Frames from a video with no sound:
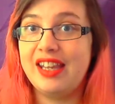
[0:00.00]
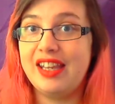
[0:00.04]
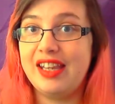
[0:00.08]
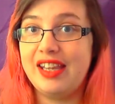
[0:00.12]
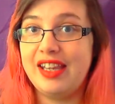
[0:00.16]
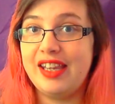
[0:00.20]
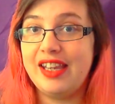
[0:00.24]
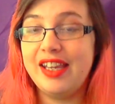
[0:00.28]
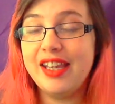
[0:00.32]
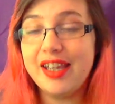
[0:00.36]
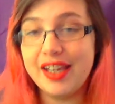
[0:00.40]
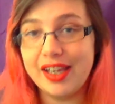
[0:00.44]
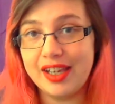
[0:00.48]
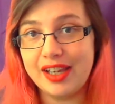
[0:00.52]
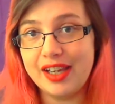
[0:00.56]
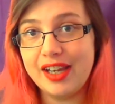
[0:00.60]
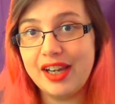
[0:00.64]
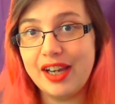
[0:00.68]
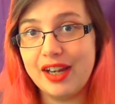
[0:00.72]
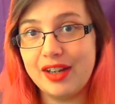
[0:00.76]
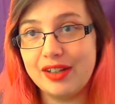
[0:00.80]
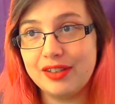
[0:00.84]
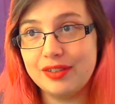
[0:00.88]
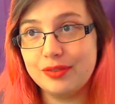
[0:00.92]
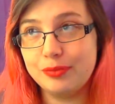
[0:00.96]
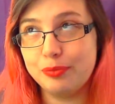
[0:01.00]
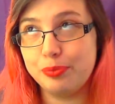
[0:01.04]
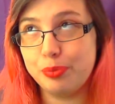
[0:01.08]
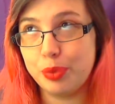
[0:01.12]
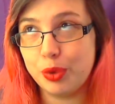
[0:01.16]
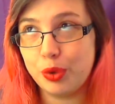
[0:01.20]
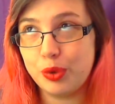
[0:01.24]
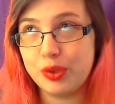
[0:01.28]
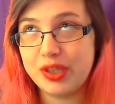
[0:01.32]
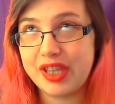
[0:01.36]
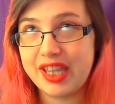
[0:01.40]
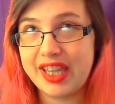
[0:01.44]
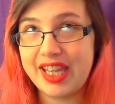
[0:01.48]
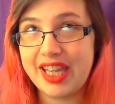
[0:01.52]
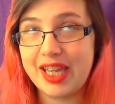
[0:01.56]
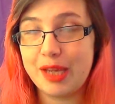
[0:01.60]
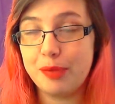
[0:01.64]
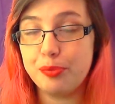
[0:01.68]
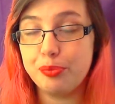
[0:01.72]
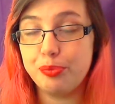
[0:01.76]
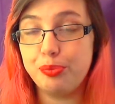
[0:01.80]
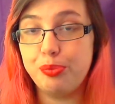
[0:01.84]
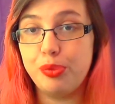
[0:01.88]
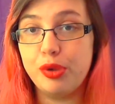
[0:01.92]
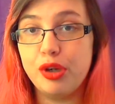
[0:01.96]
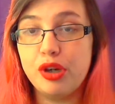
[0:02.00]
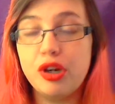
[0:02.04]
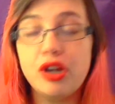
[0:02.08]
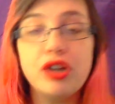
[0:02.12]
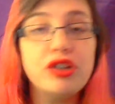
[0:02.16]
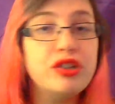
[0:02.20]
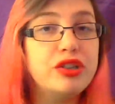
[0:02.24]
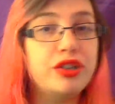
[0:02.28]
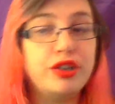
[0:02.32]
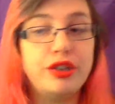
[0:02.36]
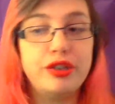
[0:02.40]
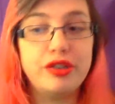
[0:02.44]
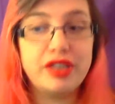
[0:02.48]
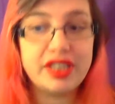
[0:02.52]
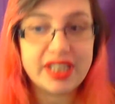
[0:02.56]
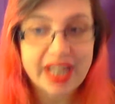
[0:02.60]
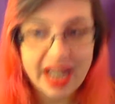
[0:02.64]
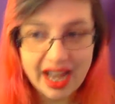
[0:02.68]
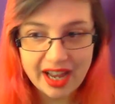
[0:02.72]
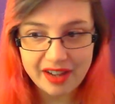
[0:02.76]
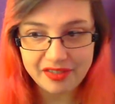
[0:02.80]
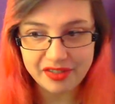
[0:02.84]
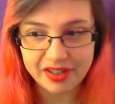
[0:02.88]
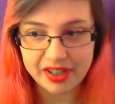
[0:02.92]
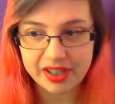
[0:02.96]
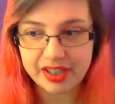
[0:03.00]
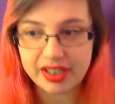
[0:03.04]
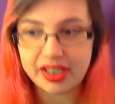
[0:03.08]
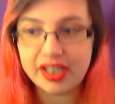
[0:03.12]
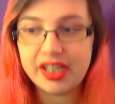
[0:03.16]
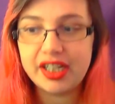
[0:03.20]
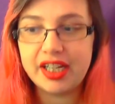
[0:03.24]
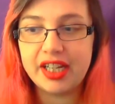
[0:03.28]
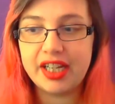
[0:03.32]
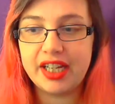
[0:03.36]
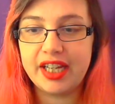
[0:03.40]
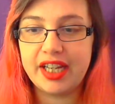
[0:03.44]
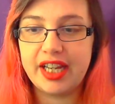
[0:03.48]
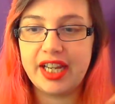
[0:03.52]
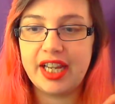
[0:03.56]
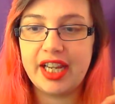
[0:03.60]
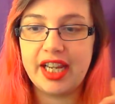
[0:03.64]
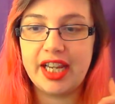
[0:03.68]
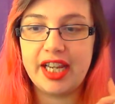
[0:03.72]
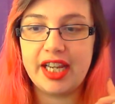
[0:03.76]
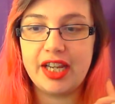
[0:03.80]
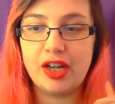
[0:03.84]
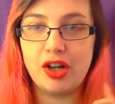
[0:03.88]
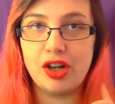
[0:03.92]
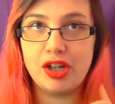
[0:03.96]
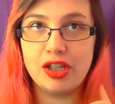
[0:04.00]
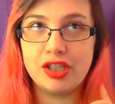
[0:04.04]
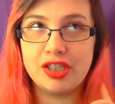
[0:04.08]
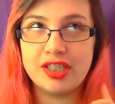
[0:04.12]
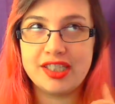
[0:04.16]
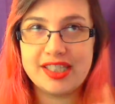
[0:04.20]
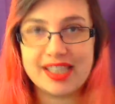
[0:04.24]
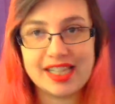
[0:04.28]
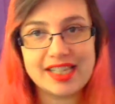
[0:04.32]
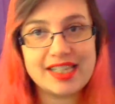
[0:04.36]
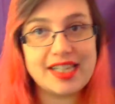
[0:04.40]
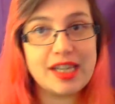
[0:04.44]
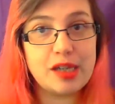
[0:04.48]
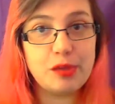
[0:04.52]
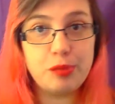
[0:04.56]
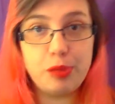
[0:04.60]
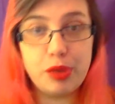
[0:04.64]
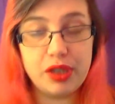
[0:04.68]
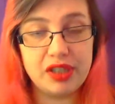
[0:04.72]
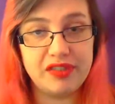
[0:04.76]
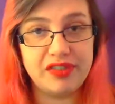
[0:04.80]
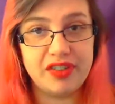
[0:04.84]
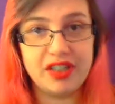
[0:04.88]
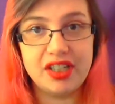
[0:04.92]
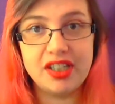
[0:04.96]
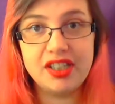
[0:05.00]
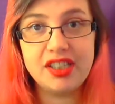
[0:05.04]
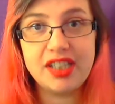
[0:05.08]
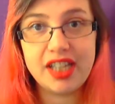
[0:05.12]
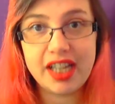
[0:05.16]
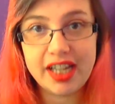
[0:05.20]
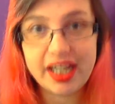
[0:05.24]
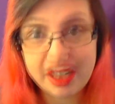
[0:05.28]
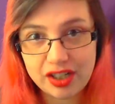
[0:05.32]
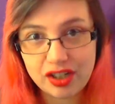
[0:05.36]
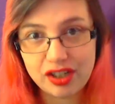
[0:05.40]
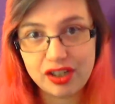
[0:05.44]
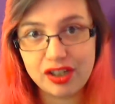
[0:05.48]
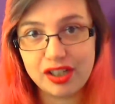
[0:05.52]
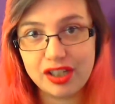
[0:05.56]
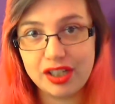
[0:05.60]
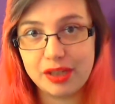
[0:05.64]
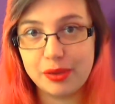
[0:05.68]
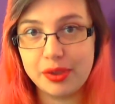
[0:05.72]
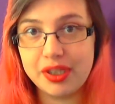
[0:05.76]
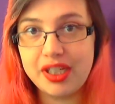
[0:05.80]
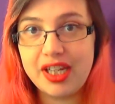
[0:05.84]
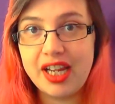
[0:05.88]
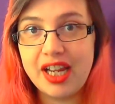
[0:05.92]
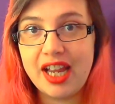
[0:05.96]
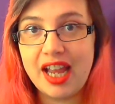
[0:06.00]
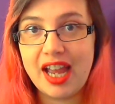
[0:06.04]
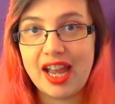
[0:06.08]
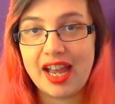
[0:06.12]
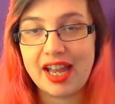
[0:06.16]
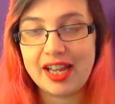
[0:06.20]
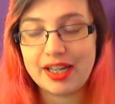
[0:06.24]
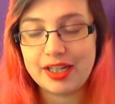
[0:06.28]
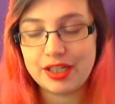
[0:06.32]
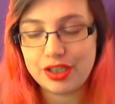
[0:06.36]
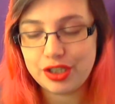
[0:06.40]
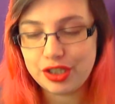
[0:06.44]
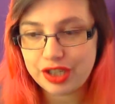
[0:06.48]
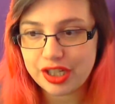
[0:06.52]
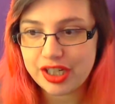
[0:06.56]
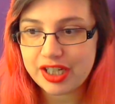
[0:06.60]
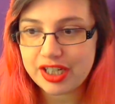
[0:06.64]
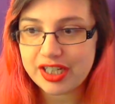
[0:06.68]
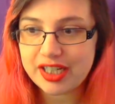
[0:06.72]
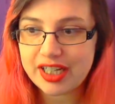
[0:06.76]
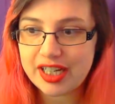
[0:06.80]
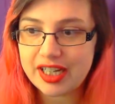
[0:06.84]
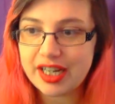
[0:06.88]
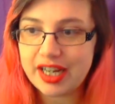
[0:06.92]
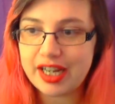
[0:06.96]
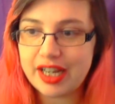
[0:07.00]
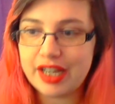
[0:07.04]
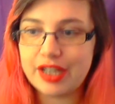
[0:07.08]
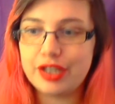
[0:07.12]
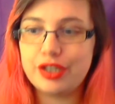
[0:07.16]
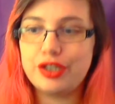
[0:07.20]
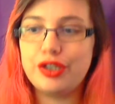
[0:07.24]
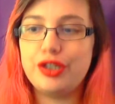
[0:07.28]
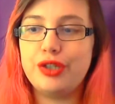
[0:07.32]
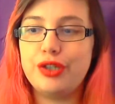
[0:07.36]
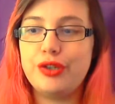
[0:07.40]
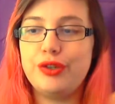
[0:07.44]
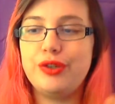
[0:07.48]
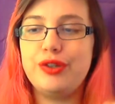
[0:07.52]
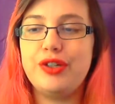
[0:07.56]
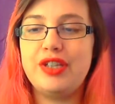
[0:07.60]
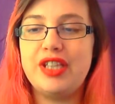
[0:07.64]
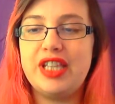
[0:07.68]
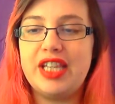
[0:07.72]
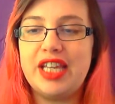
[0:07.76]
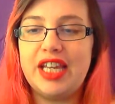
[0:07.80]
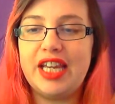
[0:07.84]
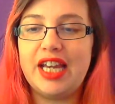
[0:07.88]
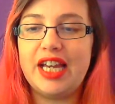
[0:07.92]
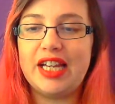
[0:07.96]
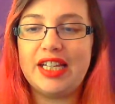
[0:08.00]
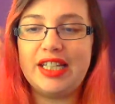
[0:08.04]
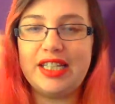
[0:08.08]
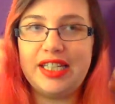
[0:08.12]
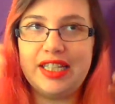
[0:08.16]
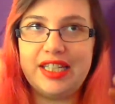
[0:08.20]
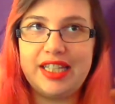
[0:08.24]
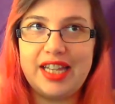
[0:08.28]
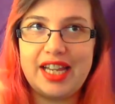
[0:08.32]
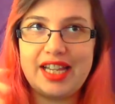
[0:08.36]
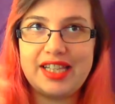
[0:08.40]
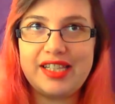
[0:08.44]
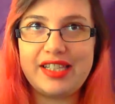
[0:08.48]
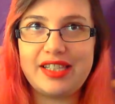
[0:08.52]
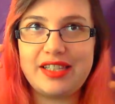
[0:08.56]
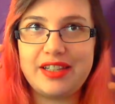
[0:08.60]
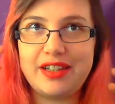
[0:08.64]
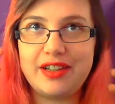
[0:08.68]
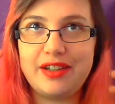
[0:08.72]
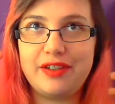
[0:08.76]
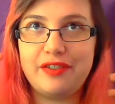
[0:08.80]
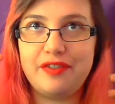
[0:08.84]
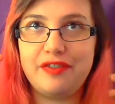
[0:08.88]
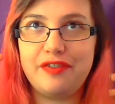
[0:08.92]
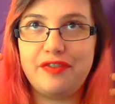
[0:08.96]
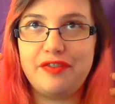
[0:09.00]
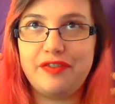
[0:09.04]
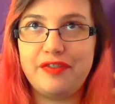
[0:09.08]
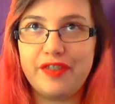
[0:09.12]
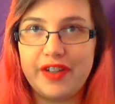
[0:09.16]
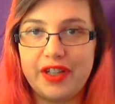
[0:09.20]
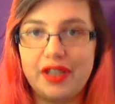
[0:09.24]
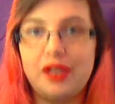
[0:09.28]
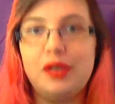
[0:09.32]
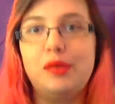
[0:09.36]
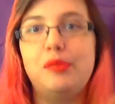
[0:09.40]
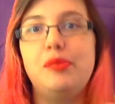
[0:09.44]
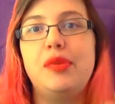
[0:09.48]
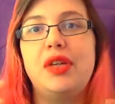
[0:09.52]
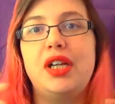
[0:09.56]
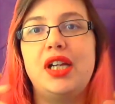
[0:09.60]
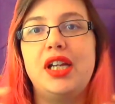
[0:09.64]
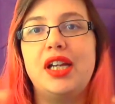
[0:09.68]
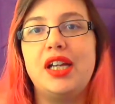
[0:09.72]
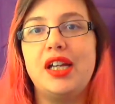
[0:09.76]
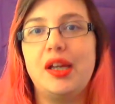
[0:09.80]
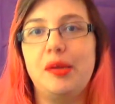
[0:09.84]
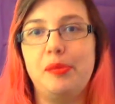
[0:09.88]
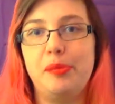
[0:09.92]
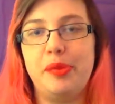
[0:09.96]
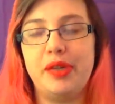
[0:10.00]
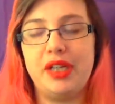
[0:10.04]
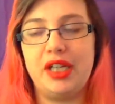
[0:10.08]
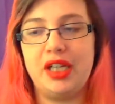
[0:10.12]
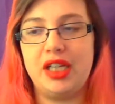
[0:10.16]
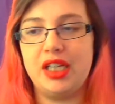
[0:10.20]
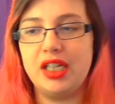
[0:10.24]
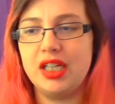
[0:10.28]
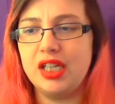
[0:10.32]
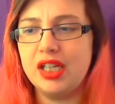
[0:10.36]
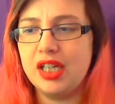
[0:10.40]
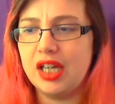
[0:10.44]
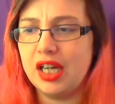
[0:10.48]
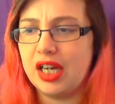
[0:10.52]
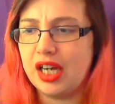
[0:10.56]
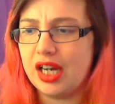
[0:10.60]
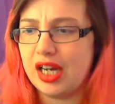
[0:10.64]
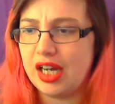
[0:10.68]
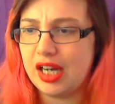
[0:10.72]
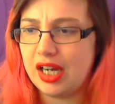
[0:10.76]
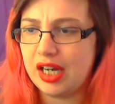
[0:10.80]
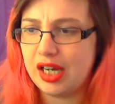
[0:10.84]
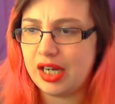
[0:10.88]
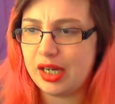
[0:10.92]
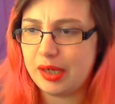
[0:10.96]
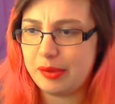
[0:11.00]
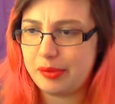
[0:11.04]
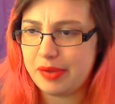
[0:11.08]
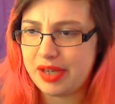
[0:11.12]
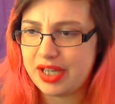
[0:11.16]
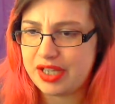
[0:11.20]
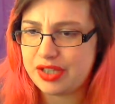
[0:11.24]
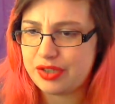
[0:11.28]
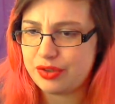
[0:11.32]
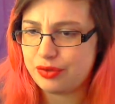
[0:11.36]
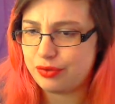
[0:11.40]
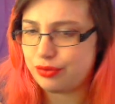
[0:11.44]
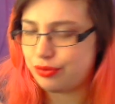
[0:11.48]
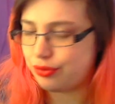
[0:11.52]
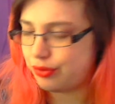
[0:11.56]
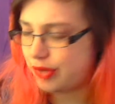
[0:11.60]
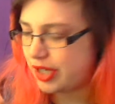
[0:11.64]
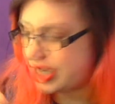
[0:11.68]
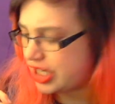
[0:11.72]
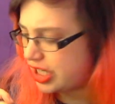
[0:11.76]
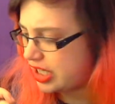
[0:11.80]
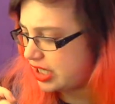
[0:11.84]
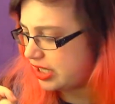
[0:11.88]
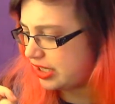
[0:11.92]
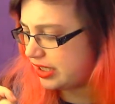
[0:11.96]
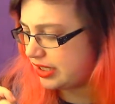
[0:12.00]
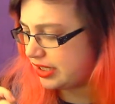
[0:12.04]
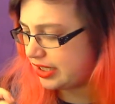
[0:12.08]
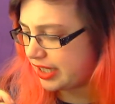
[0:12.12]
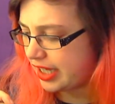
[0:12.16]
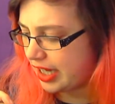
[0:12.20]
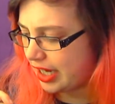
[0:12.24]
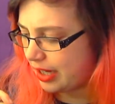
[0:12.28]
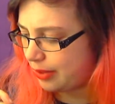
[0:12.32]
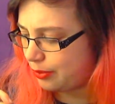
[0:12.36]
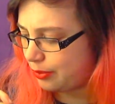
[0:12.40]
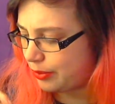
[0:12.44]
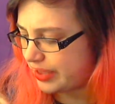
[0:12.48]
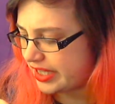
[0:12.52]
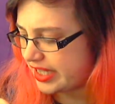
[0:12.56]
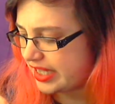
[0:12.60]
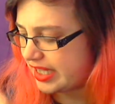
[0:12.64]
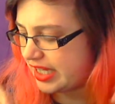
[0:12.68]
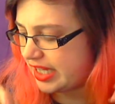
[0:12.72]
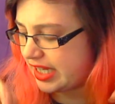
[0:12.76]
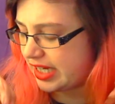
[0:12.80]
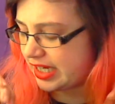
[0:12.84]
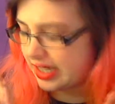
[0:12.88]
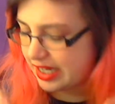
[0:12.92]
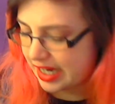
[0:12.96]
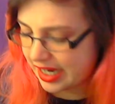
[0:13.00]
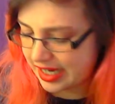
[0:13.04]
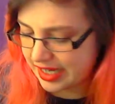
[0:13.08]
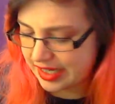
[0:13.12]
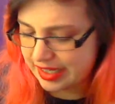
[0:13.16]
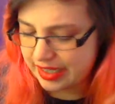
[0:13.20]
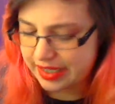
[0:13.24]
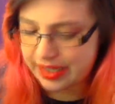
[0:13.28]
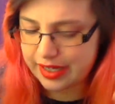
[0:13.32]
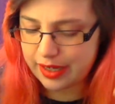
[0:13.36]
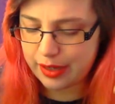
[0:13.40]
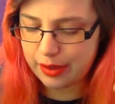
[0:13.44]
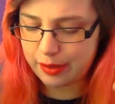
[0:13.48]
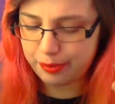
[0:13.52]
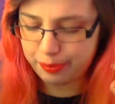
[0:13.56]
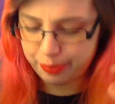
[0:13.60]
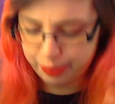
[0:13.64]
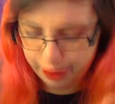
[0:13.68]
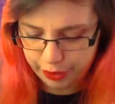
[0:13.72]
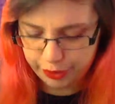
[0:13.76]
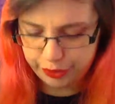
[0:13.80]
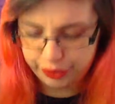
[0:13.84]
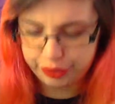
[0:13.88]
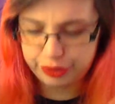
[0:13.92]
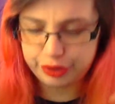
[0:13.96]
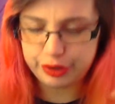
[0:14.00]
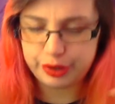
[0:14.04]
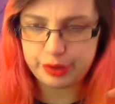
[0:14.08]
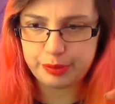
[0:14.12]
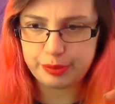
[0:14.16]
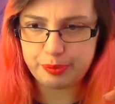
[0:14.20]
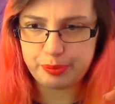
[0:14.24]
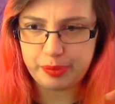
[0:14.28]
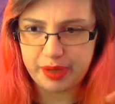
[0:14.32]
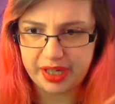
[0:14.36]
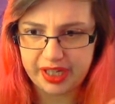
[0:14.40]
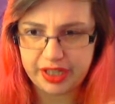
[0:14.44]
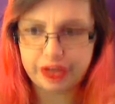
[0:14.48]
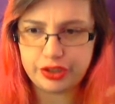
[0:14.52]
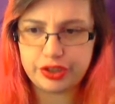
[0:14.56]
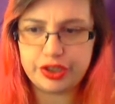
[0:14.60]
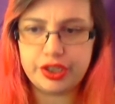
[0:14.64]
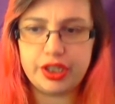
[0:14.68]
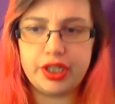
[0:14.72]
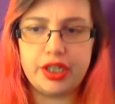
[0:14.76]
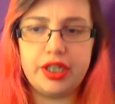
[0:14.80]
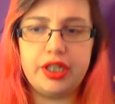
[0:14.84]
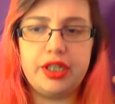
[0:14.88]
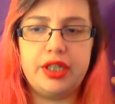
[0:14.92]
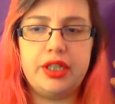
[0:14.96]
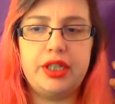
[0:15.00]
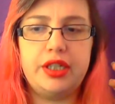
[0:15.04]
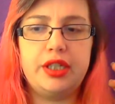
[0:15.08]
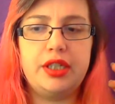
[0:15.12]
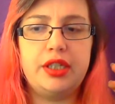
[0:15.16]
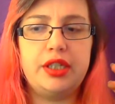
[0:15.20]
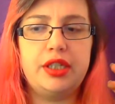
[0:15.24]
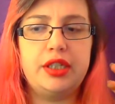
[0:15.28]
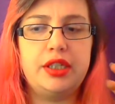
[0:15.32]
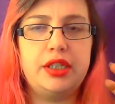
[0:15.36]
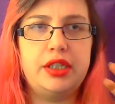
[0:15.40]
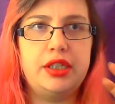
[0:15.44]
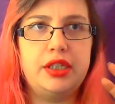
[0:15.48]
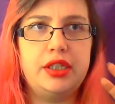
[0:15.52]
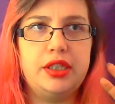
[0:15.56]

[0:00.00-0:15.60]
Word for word: He bought the Blondeau Tavern eh, on Sunset Boulevard in Hollywood and turned it into the Nestor Film company. Um, its original name was the Nestor Motion Picture